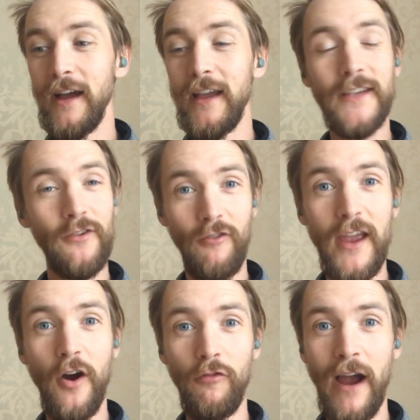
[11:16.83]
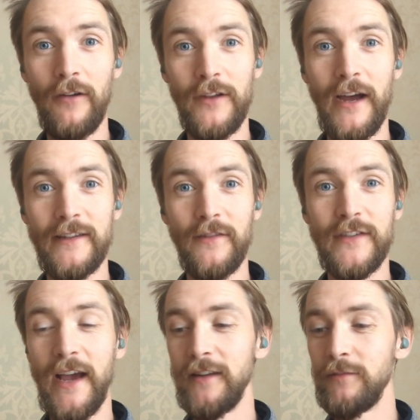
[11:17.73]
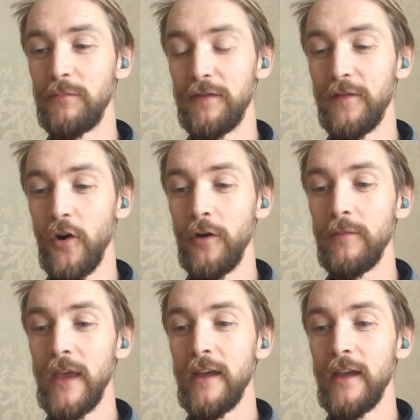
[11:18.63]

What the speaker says: It's a great all-rounder, as I've said before.